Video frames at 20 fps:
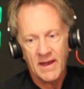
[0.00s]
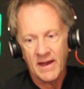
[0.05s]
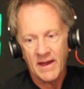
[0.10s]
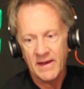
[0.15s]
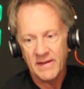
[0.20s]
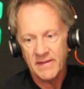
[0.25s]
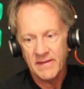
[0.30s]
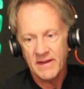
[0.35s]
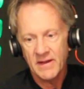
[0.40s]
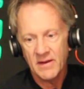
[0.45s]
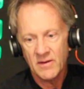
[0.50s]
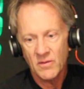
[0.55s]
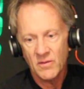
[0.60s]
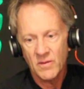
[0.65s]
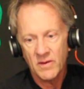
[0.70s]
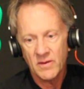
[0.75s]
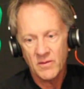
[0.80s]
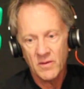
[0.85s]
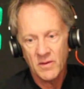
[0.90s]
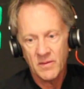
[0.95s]
And then
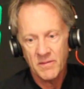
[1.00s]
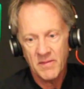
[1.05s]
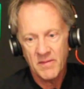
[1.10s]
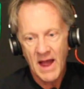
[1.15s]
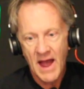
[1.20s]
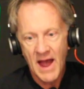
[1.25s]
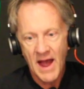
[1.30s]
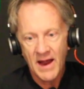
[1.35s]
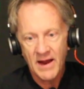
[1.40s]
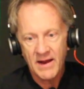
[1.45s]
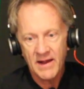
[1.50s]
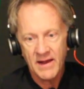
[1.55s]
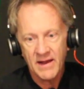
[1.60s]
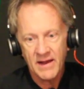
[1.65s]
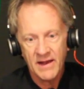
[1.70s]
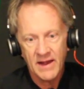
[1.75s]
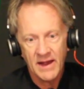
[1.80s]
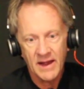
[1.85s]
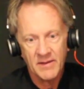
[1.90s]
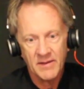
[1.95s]
when we're back
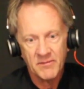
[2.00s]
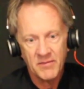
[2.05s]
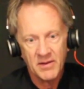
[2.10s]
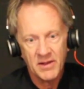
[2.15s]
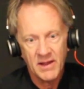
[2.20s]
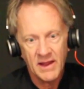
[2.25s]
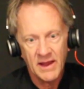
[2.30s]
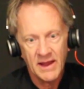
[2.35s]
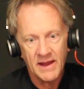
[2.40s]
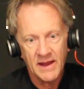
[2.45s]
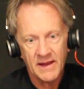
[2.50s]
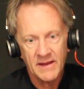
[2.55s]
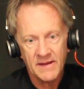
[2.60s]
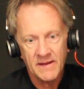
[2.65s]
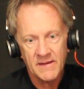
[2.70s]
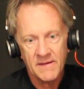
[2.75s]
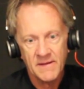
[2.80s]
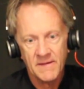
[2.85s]
and playing,